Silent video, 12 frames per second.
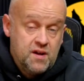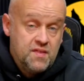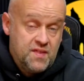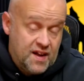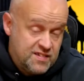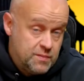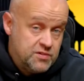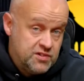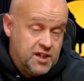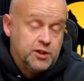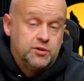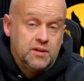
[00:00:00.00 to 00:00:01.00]
That's
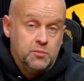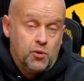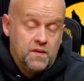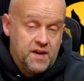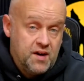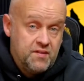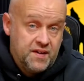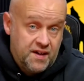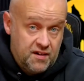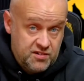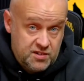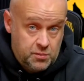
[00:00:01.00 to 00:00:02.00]
substantially more than everything
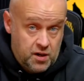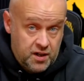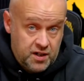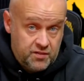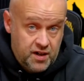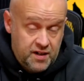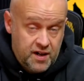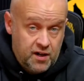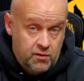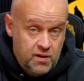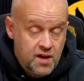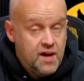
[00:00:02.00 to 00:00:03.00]
else in the market right now.
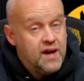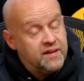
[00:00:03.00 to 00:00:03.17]
It